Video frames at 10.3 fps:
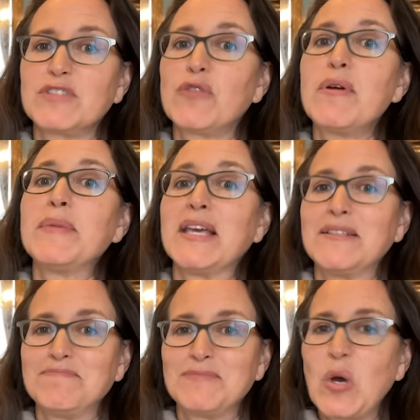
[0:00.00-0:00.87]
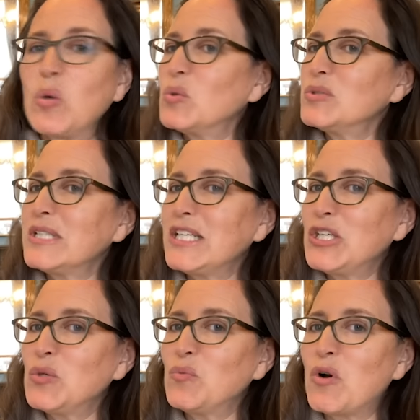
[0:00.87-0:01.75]
Caribbean, only
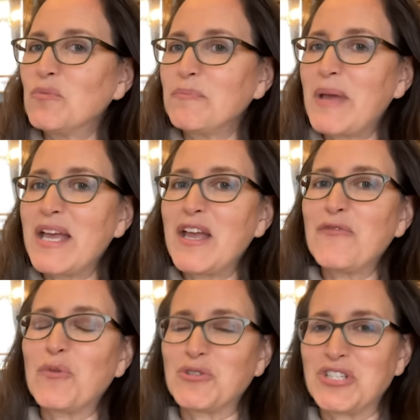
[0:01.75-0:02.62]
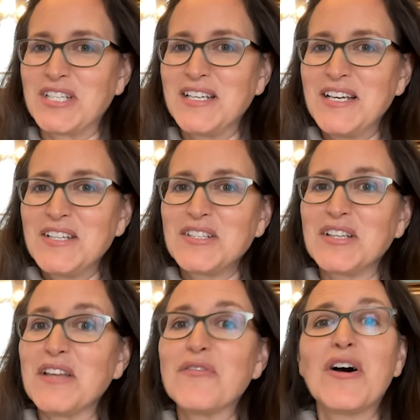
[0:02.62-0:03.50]
you won't pay a fortune to
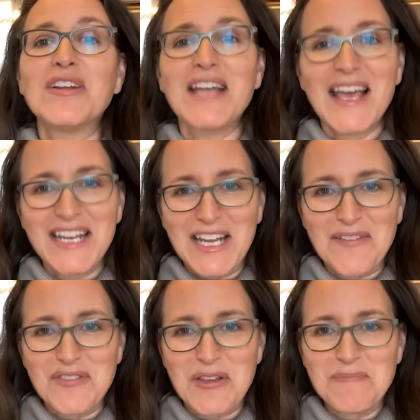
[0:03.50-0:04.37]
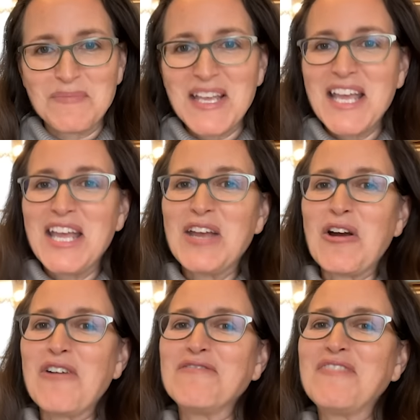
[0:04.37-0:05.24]
live on any of them. Here
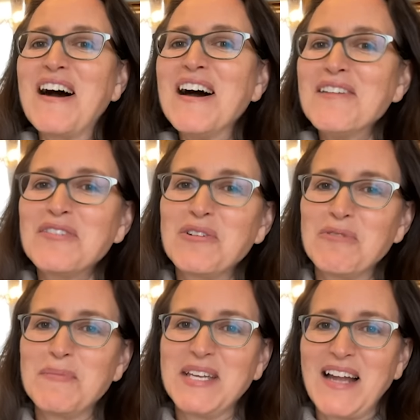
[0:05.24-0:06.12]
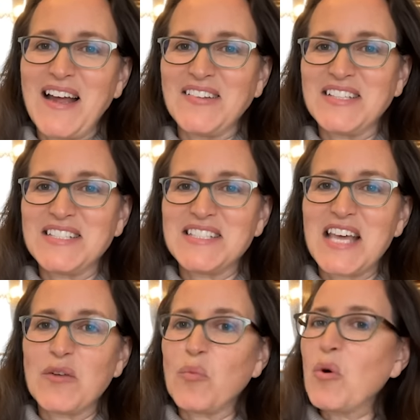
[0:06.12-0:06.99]
are five Caribbean islands
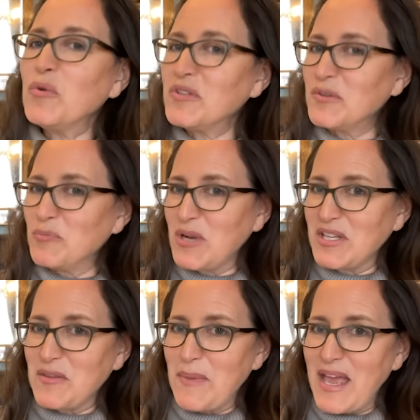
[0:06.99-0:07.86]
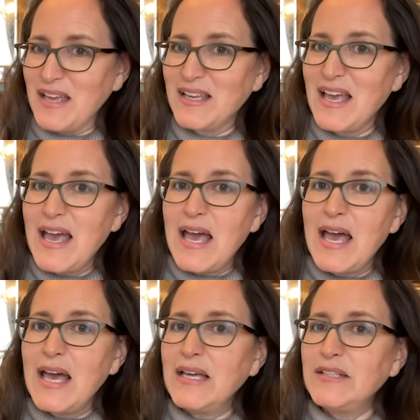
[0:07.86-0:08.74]
that won't break the bank,
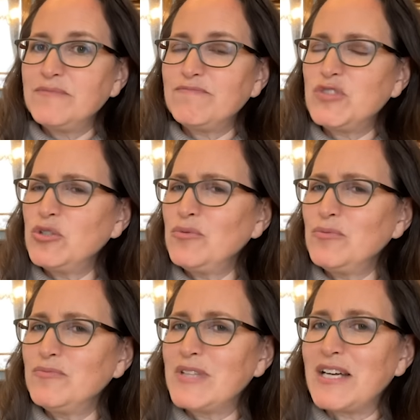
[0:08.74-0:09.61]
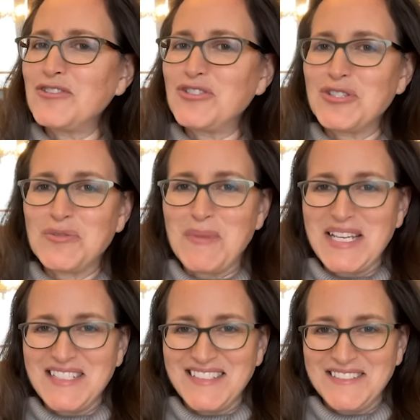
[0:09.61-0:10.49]
and two that just
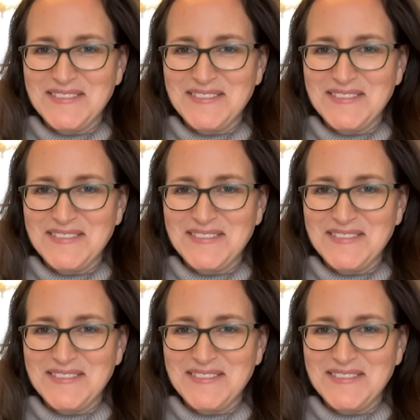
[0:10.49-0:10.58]
might.